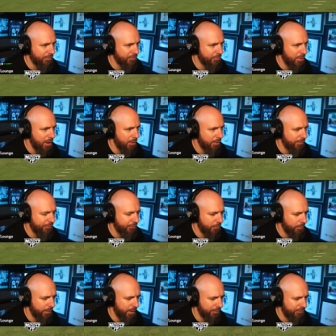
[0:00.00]
his route, and two,
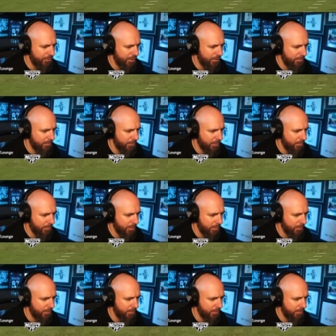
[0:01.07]
we got shattered right away.